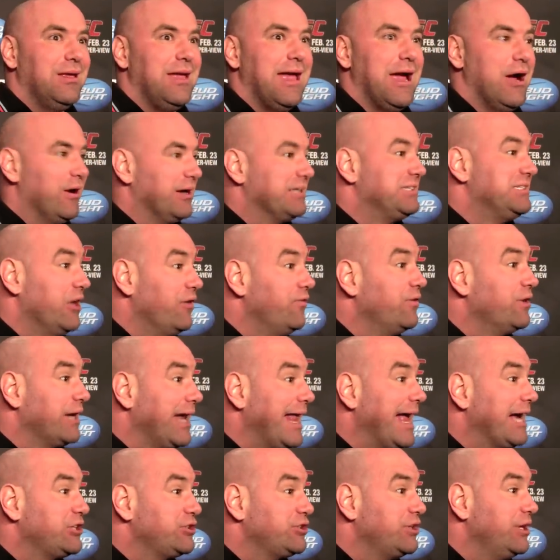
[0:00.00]
Eric Silva could
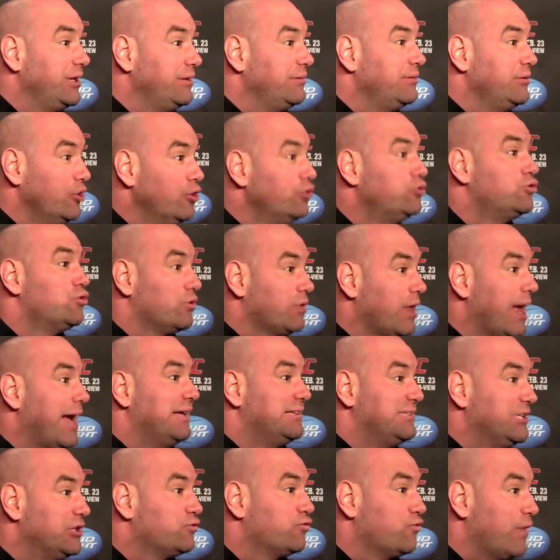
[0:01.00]
actually
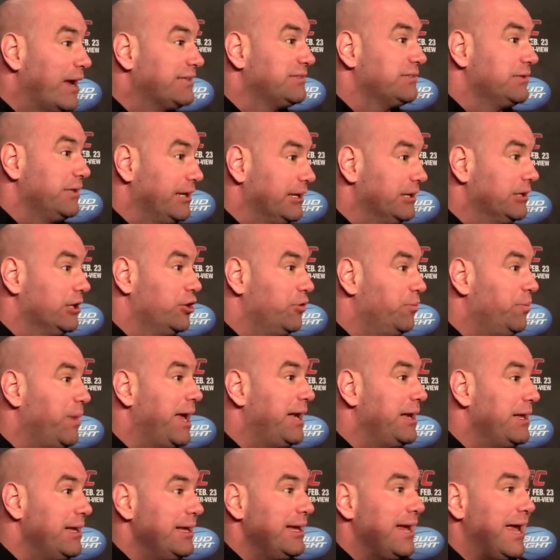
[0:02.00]
neutralize his wrestling a little
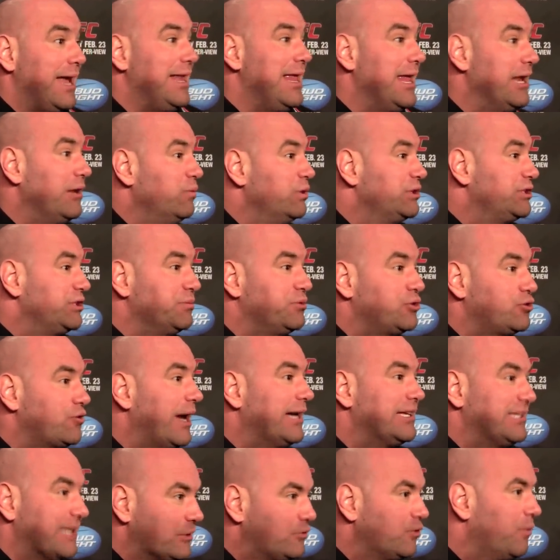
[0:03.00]
bit and hit him with some
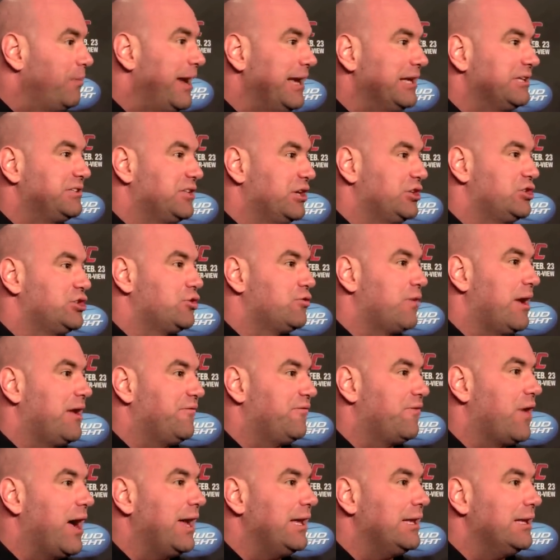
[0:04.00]
strikes. That's what made it such a great
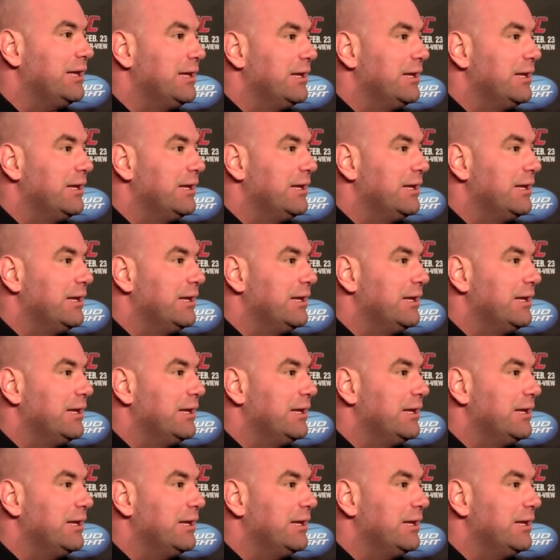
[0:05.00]
fight.